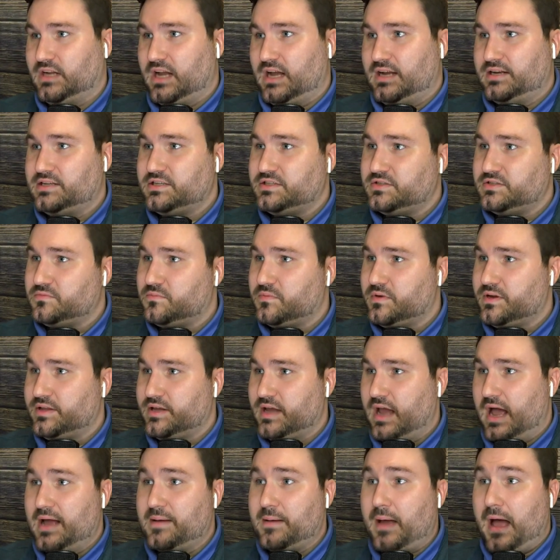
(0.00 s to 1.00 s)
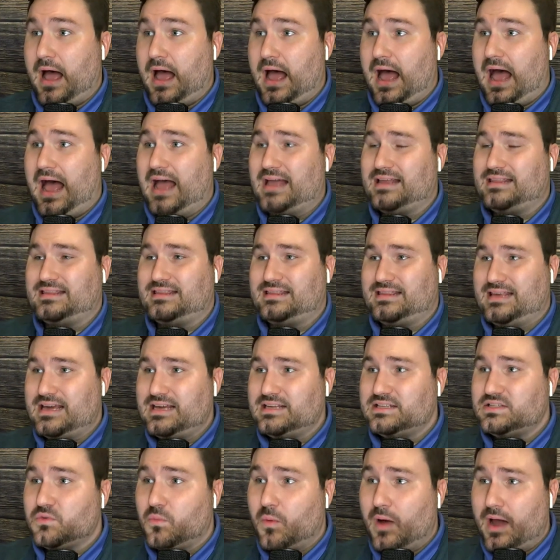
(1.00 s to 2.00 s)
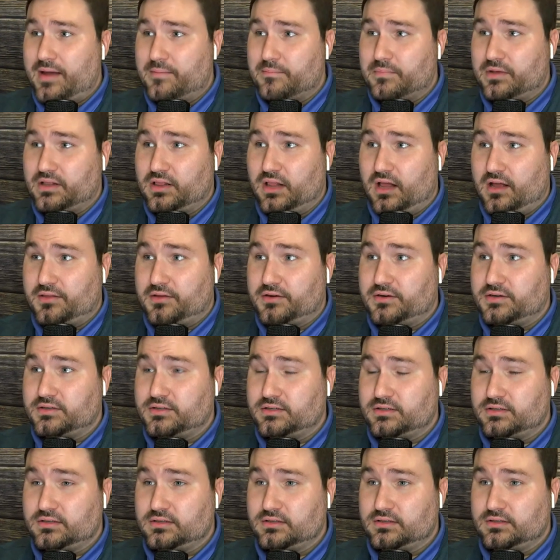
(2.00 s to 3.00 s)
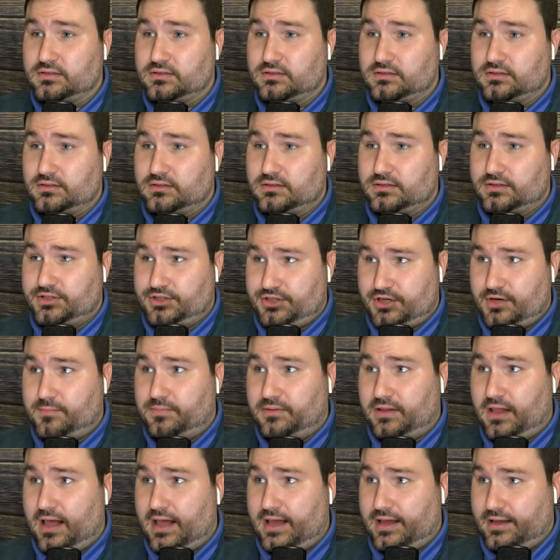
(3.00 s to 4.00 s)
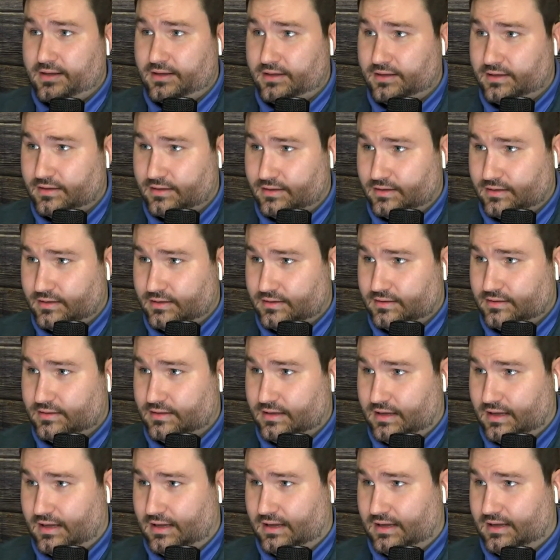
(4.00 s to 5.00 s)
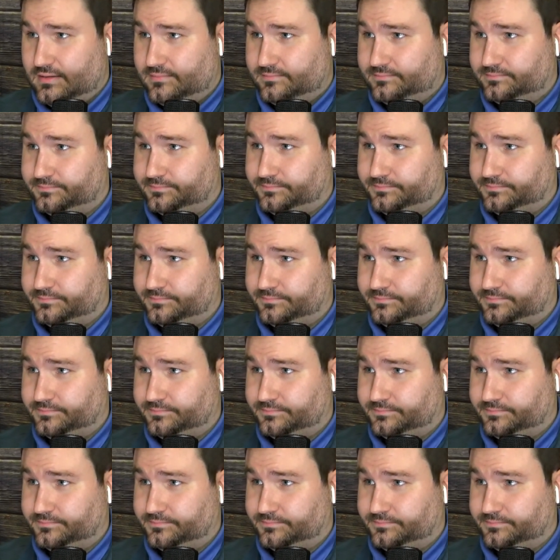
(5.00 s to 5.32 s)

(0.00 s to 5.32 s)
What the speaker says: I think Dwight McLellan should play. Let